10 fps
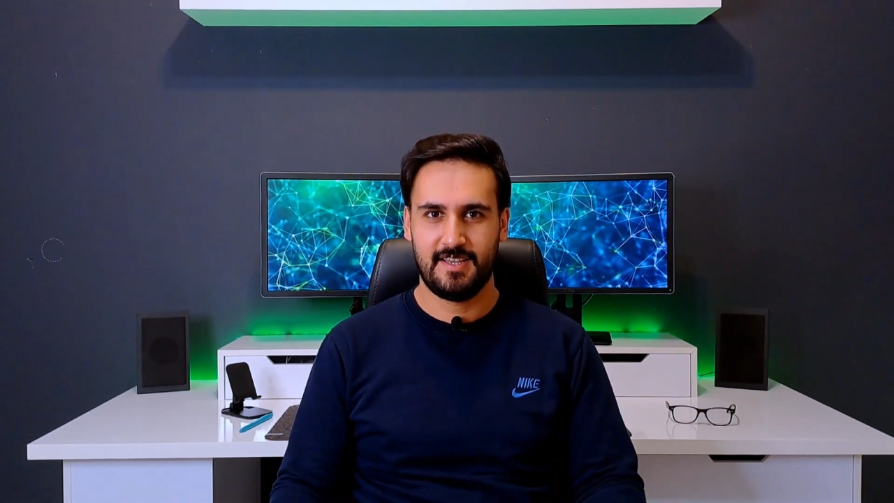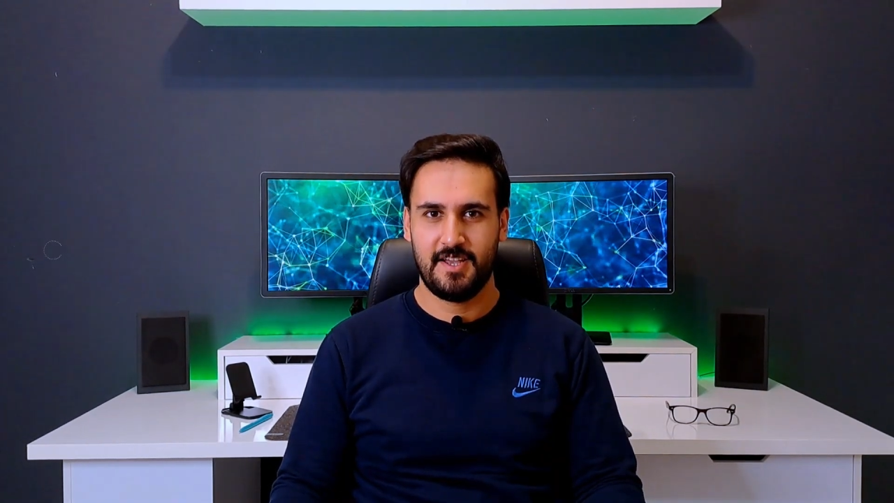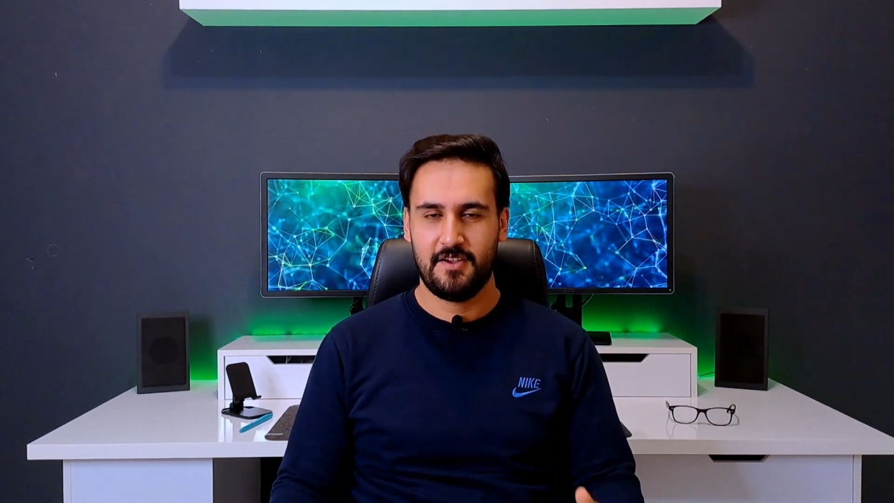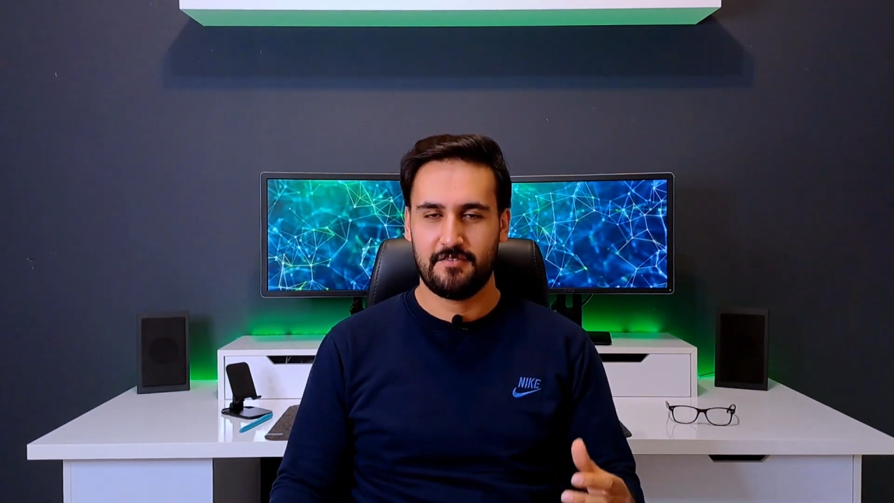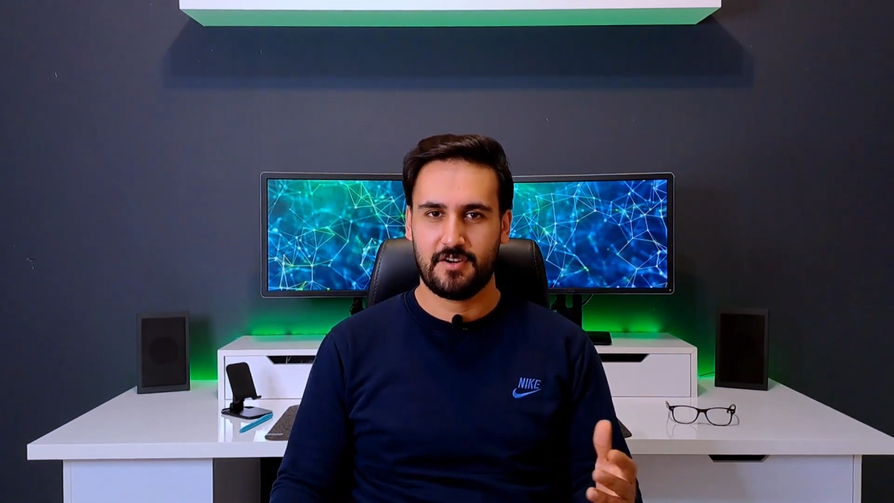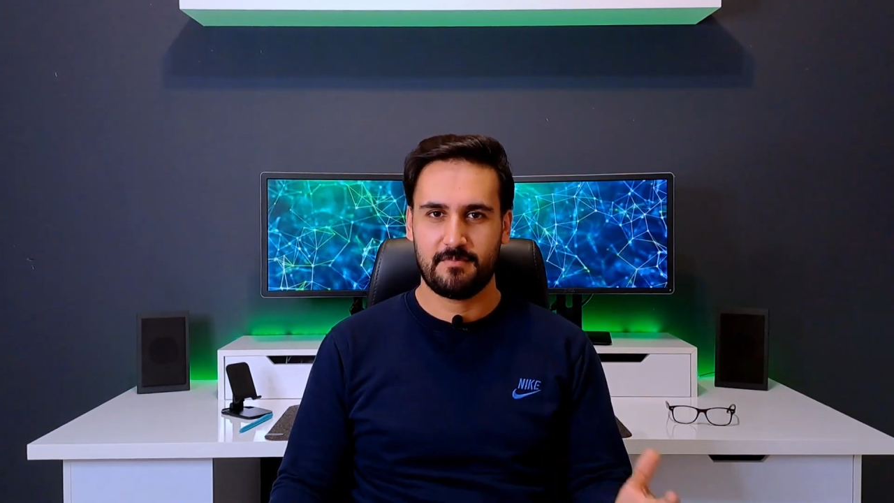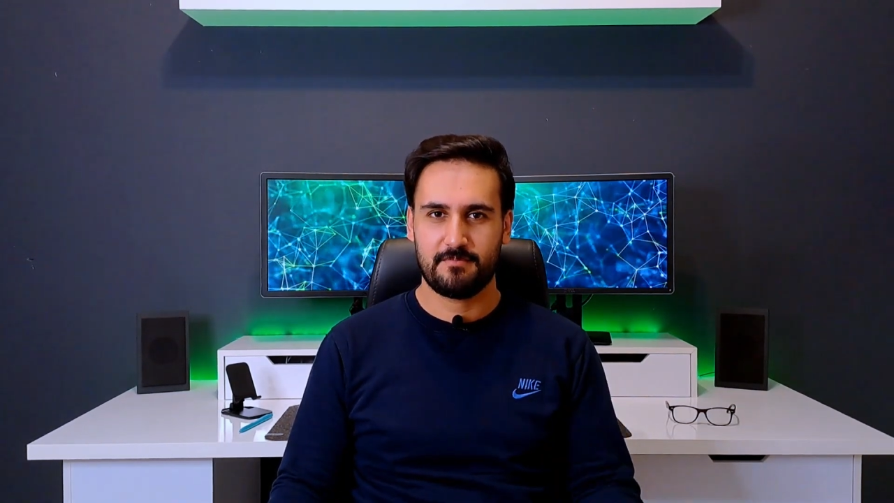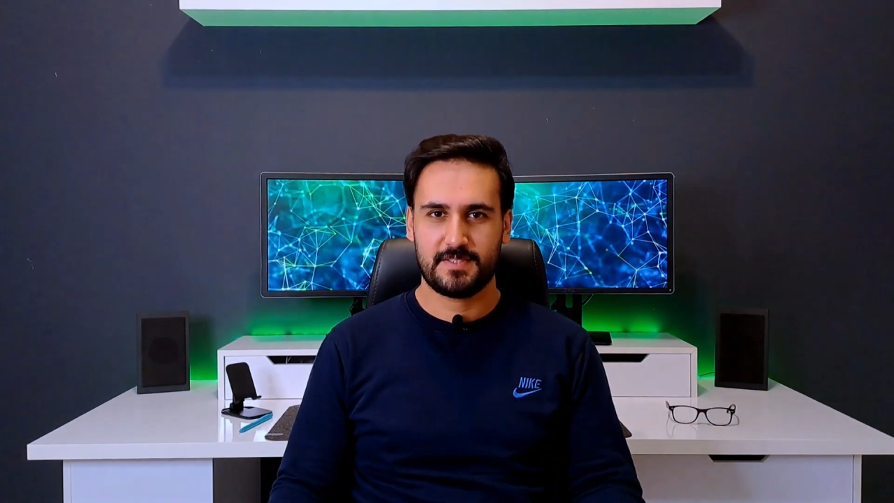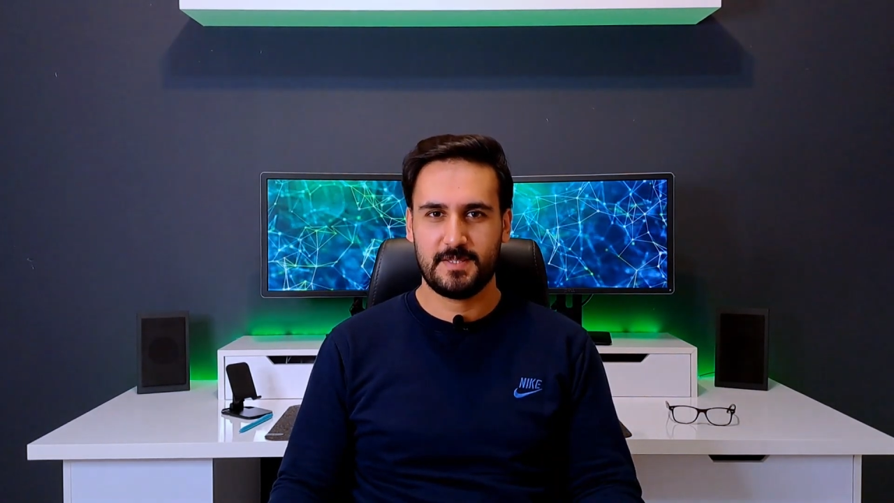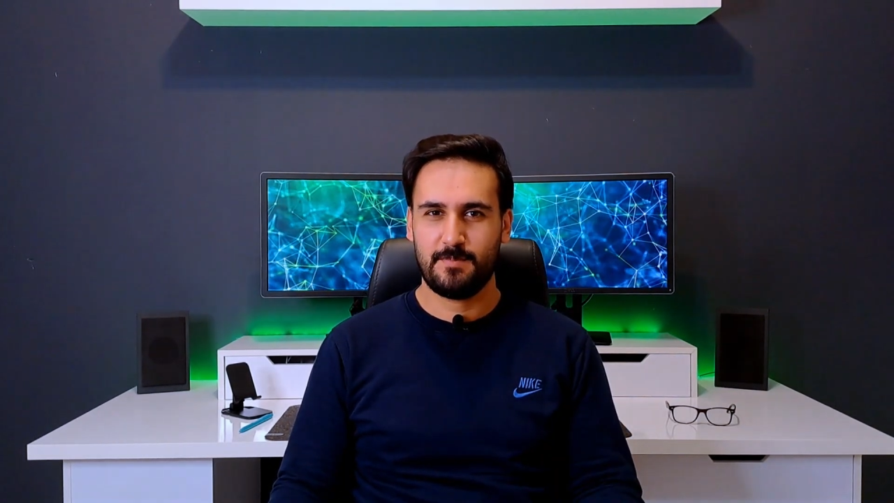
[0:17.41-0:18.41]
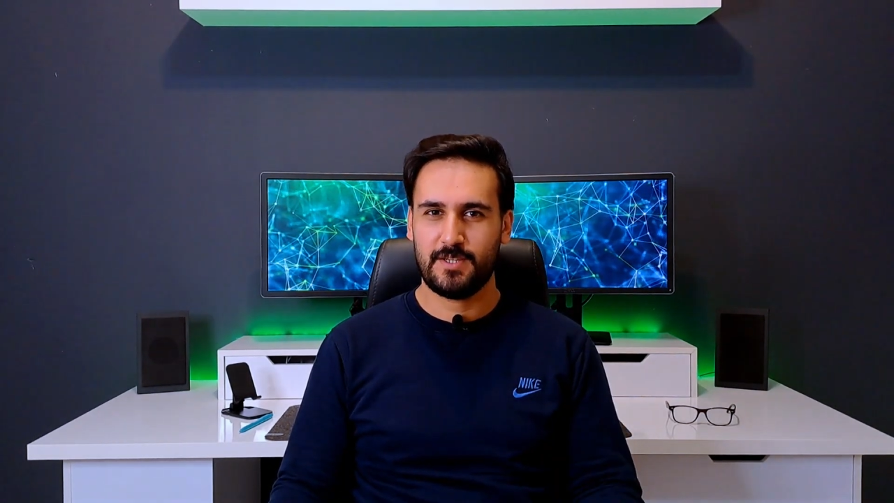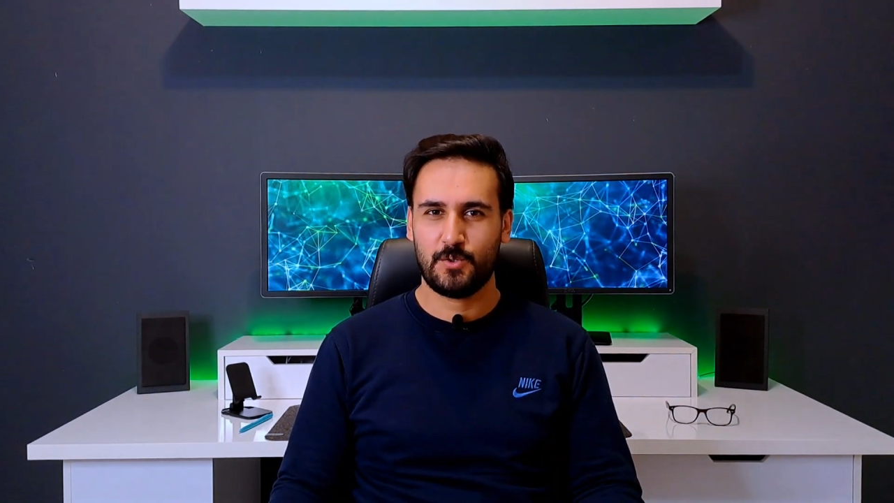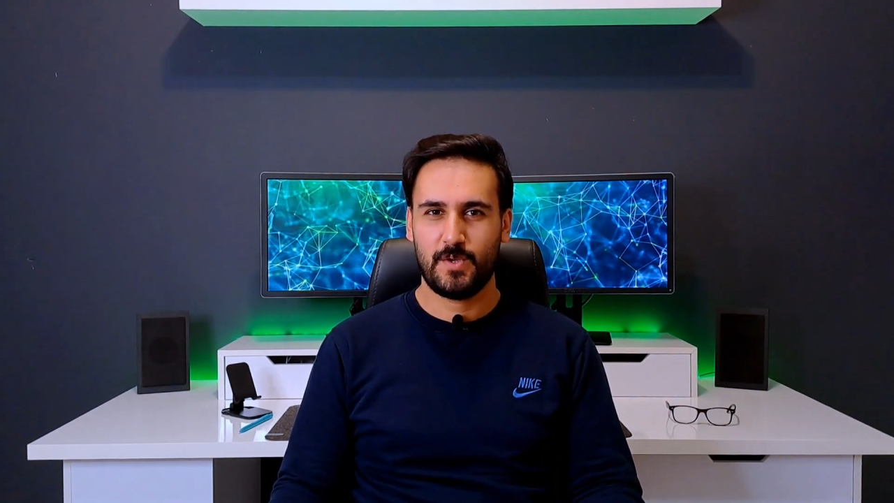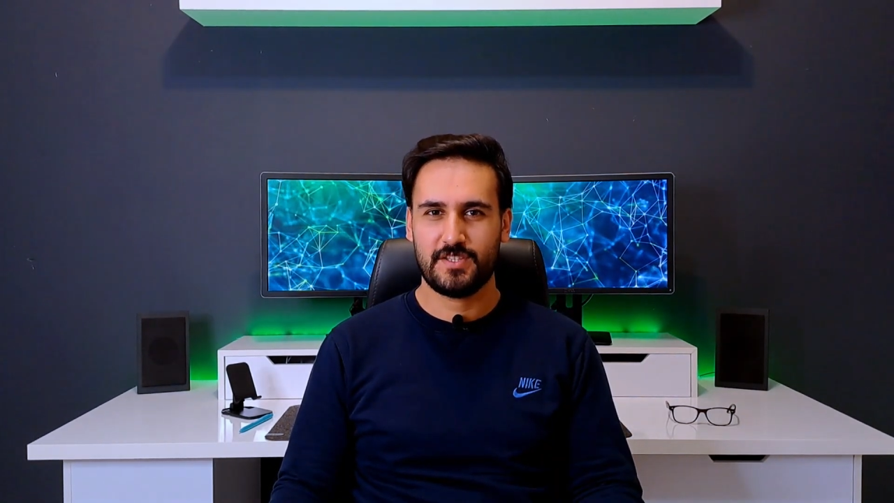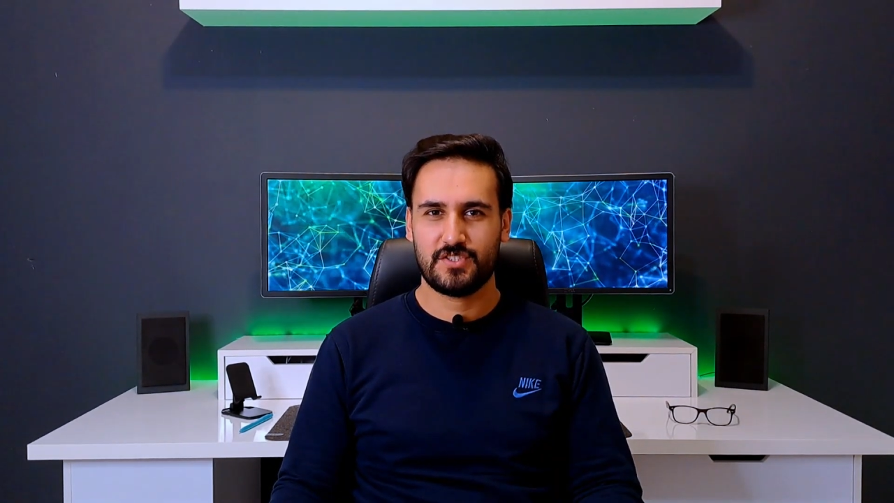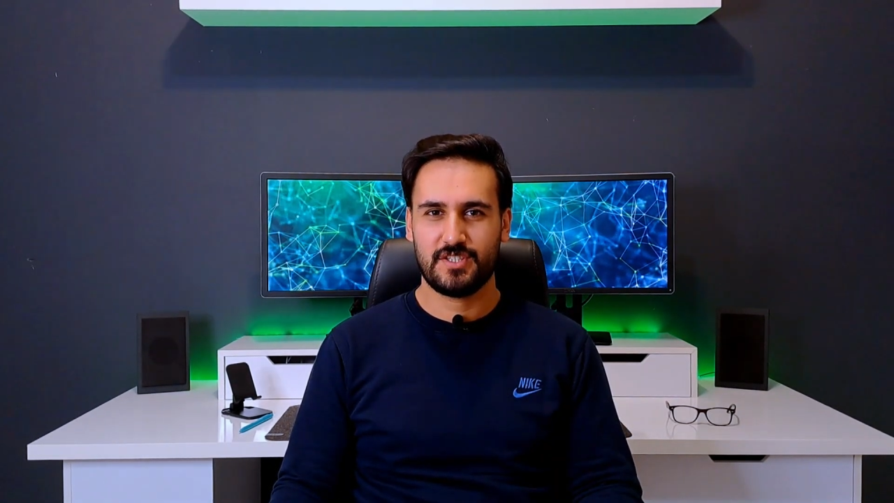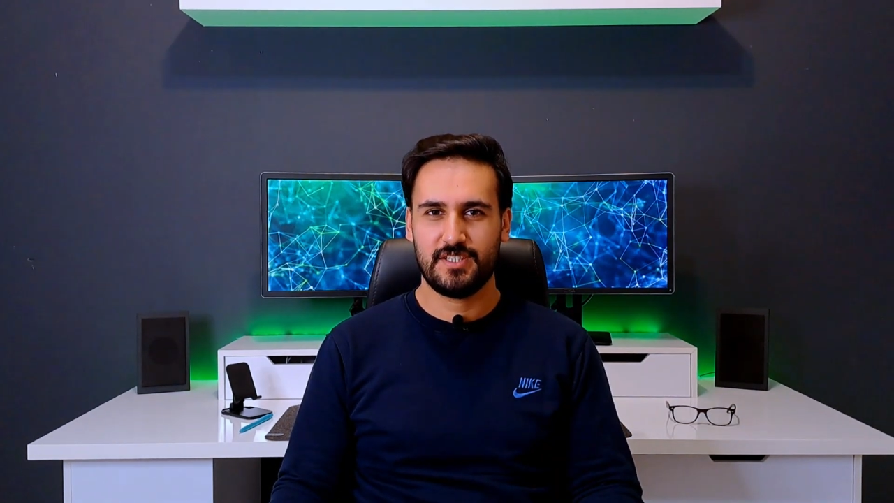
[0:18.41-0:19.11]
from simple question